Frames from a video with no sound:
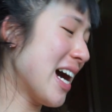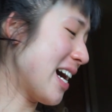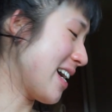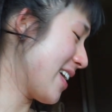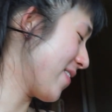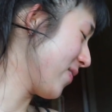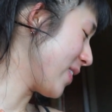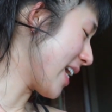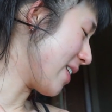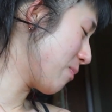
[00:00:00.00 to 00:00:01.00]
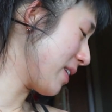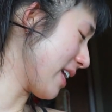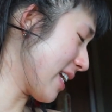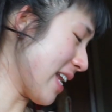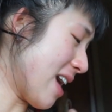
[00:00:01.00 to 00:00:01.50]
Yeah, but
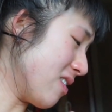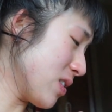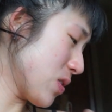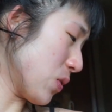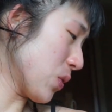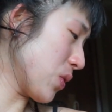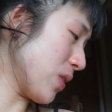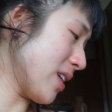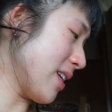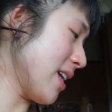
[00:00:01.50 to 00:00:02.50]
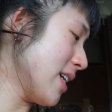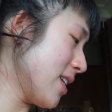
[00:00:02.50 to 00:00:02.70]
like now it's all good.